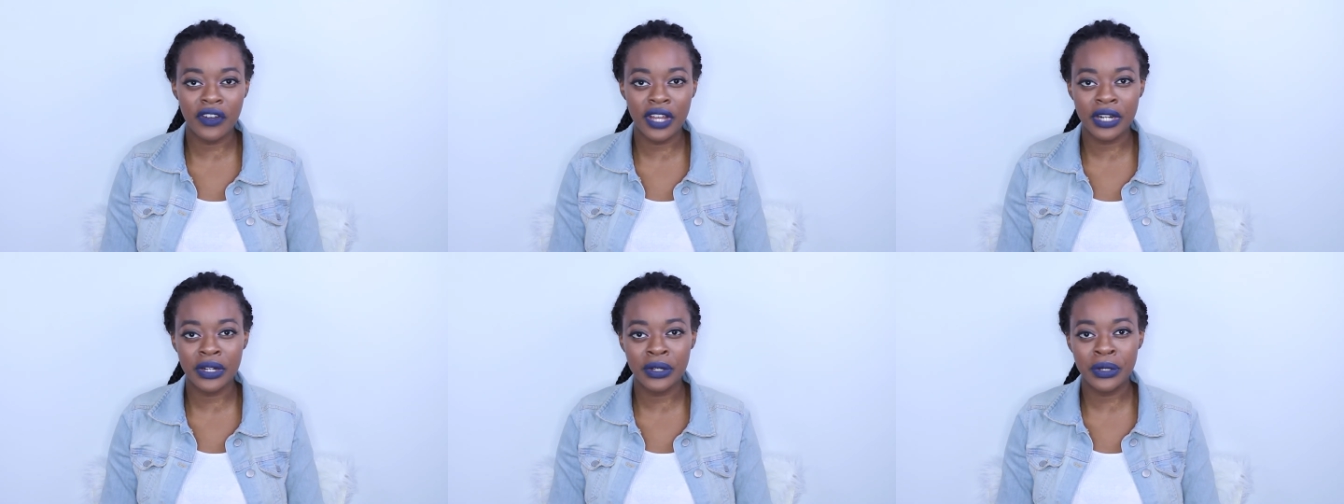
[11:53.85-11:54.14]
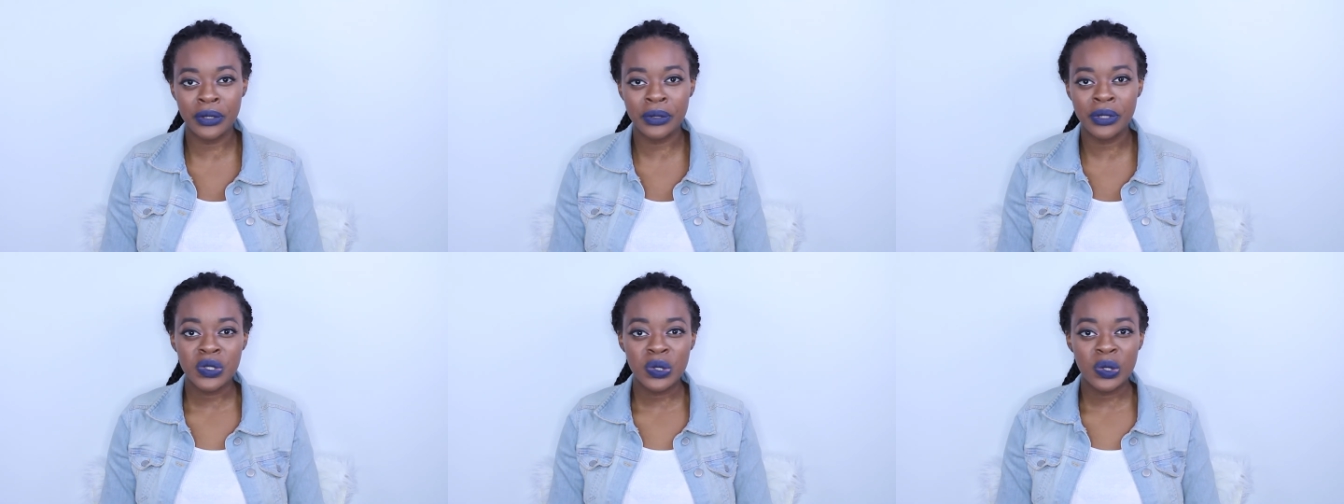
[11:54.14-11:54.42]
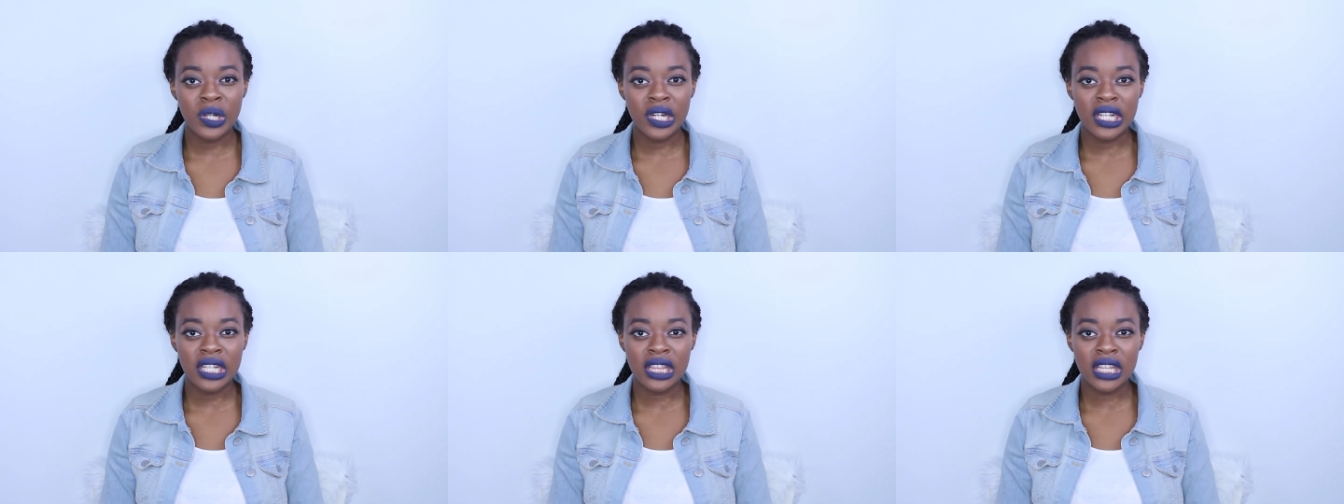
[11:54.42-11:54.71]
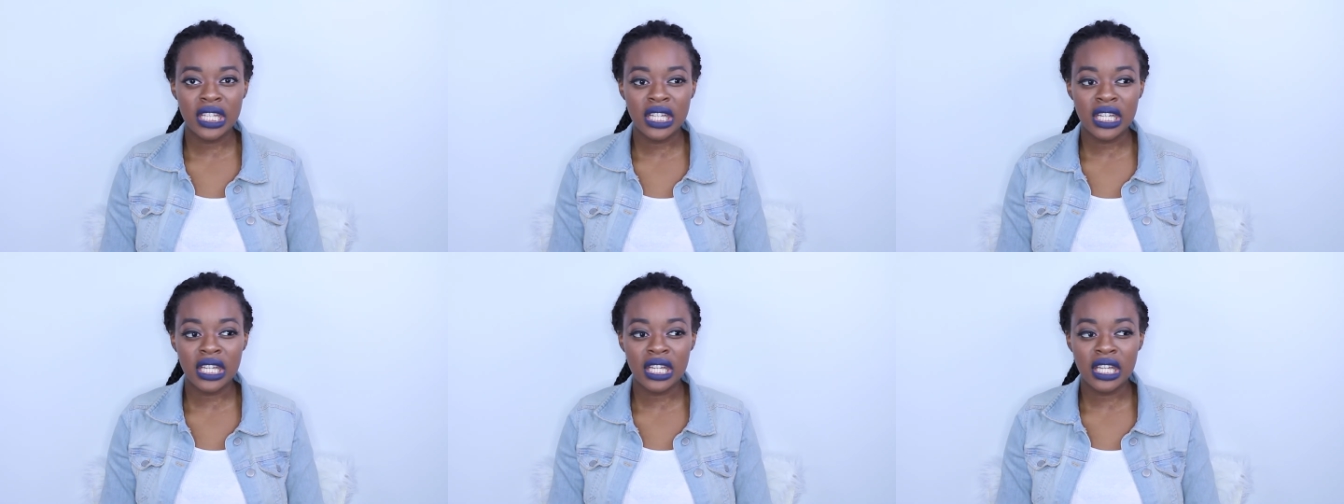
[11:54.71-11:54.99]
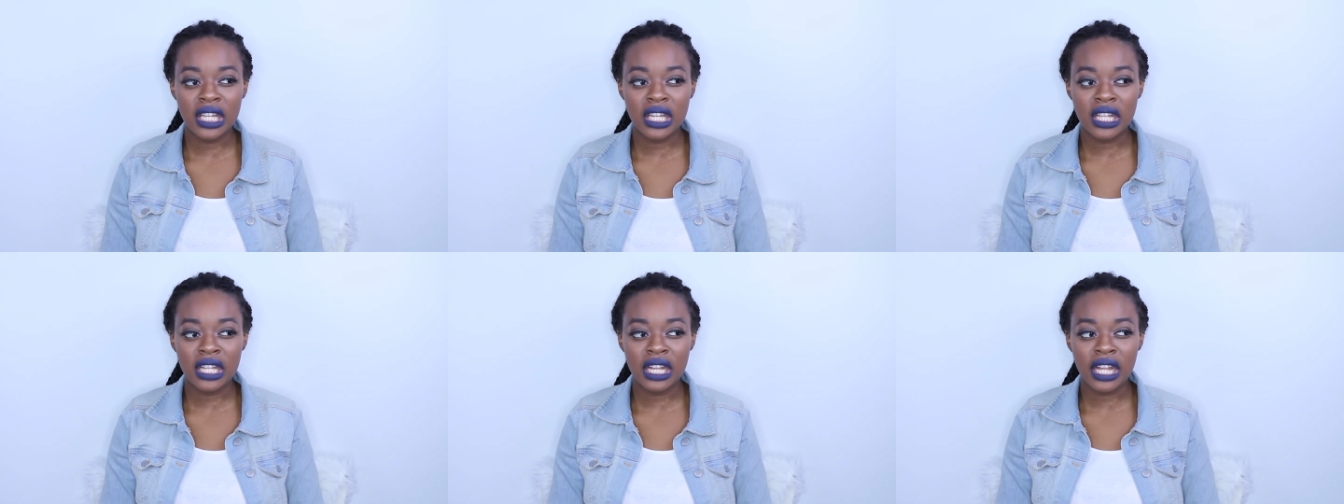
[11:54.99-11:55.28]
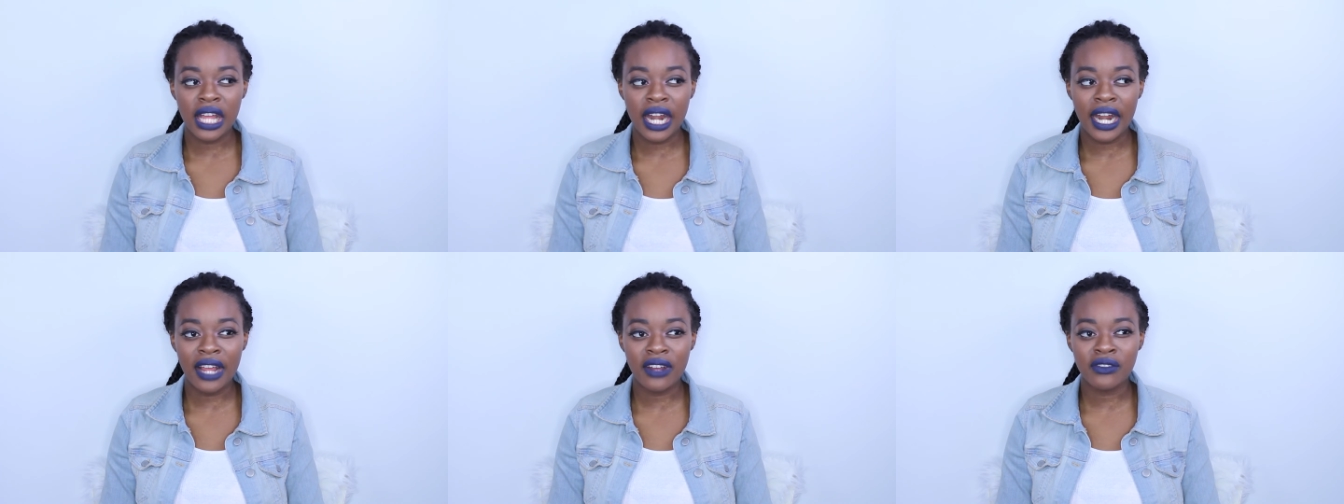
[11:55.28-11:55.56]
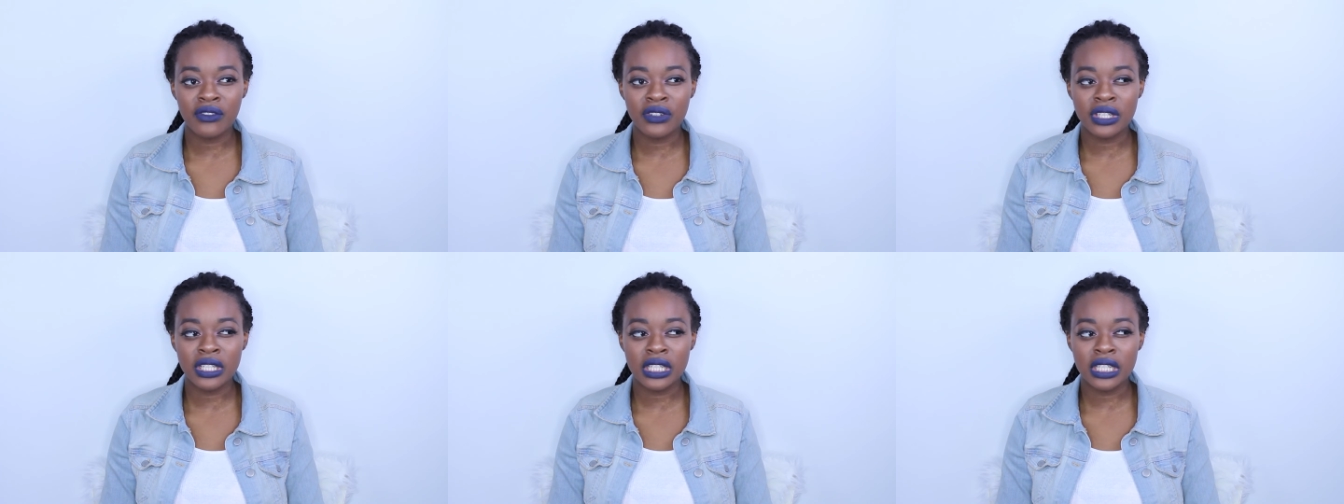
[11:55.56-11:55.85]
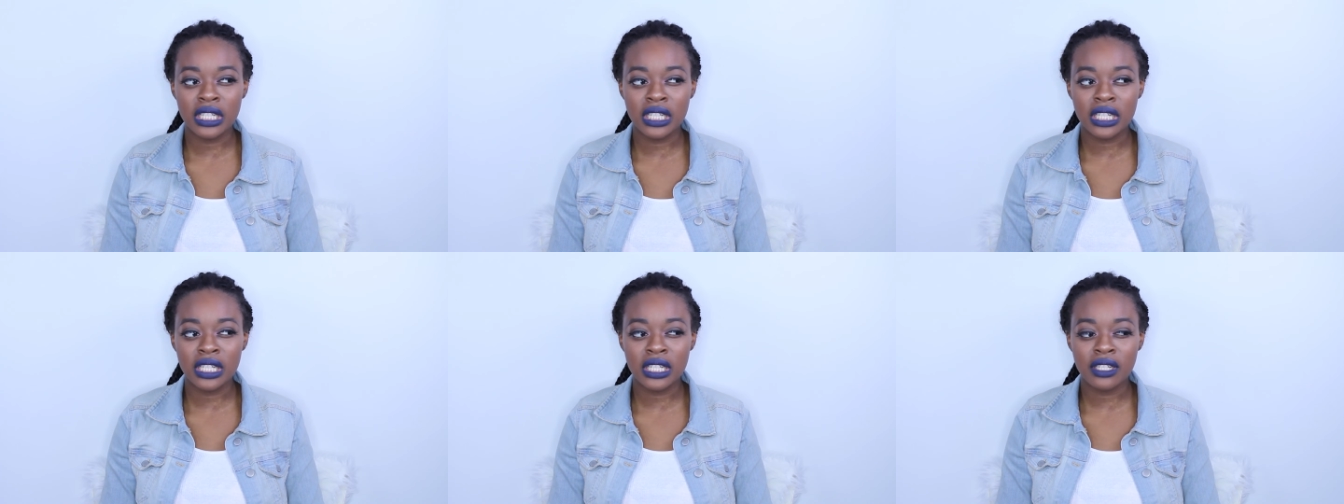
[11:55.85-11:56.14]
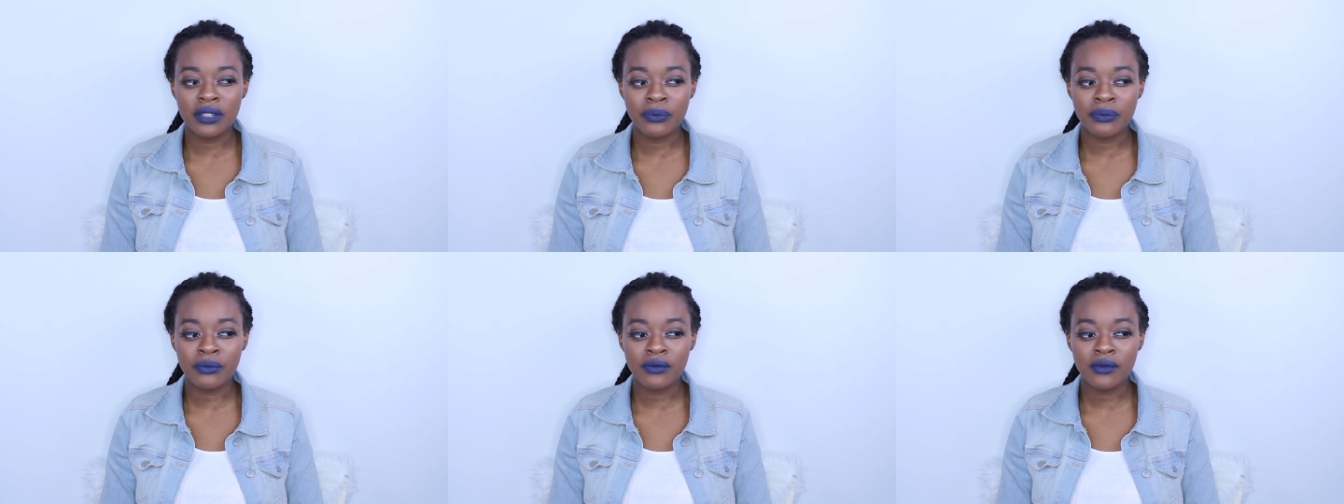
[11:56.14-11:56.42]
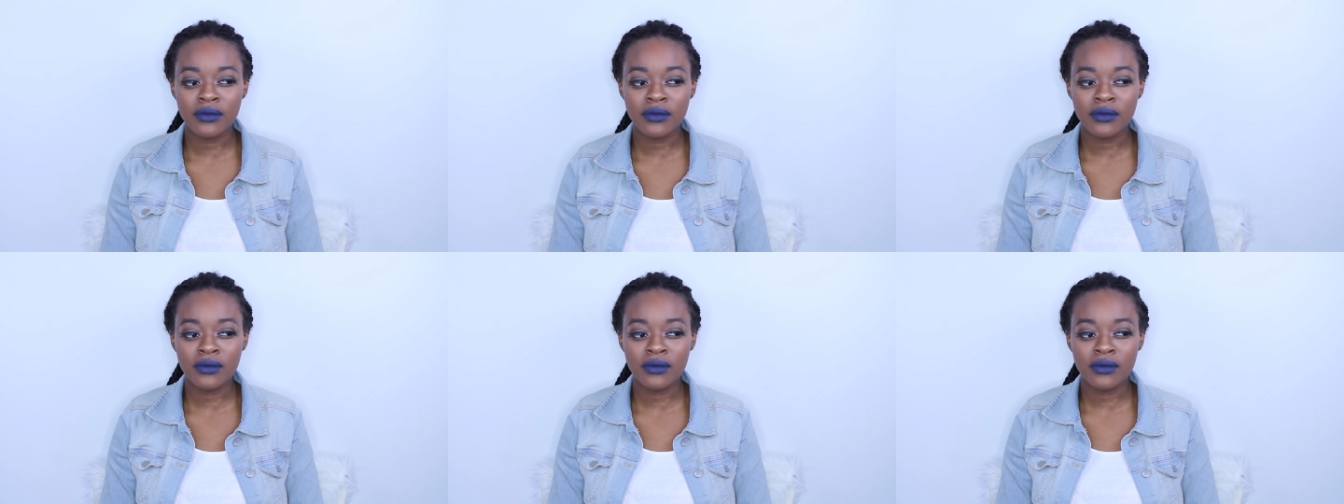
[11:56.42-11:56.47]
I don't do anything that I really